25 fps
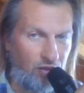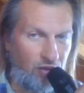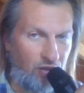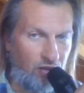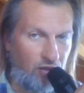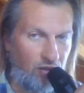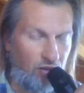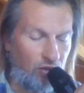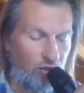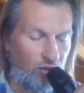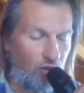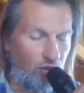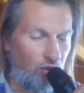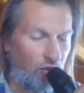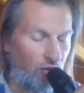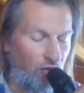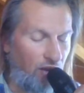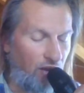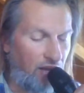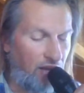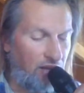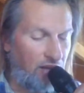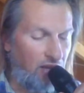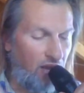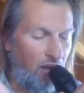So you
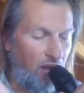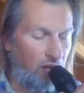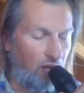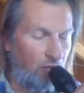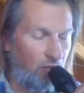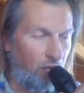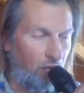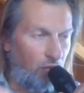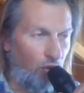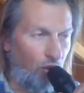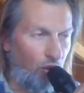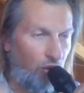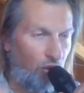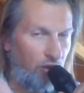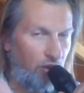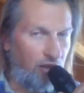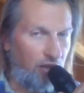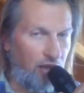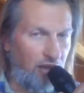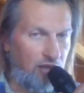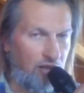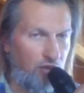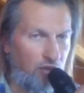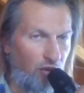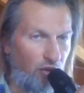write down more
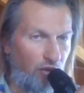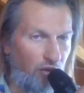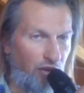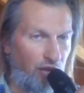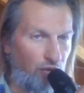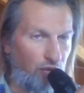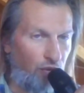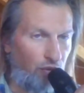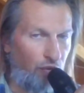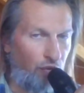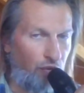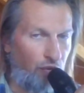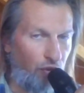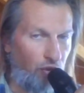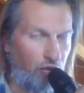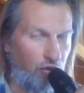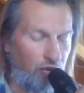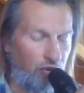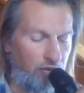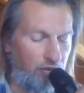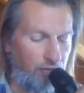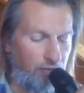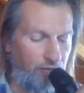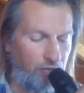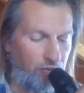things you're grateful for.
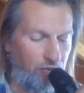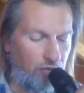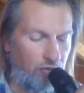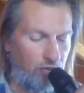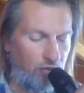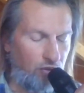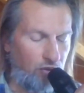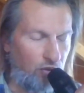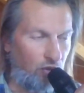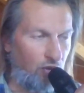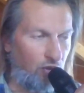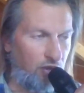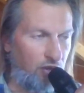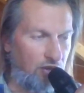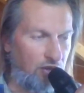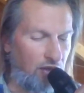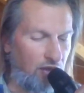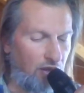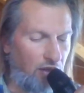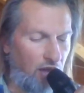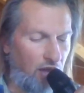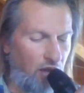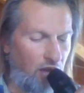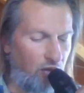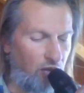So you sit
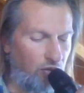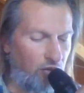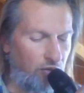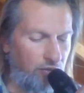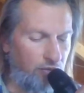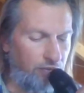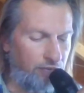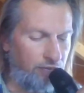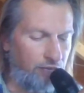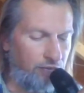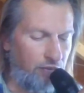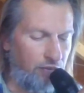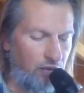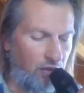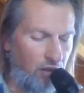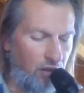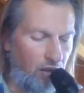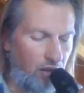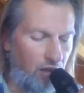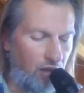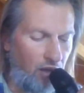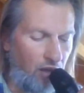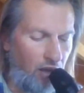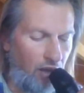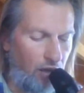down
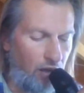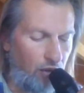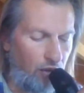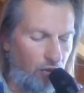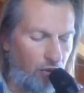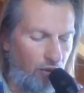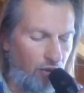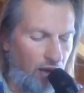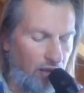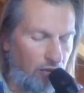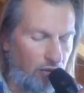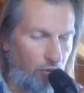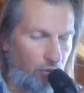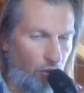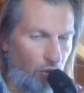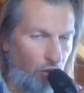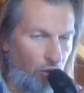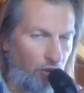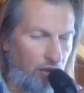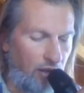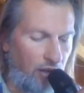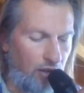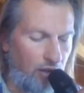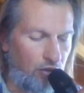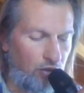and you write more
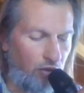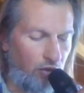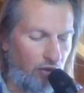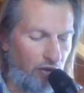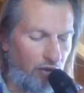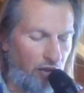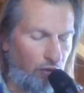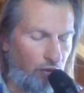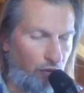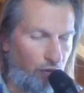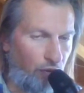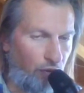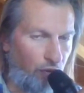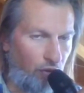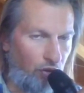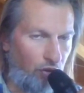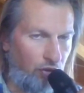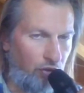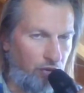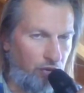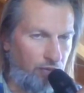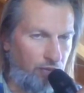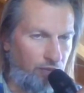things you're grateful for.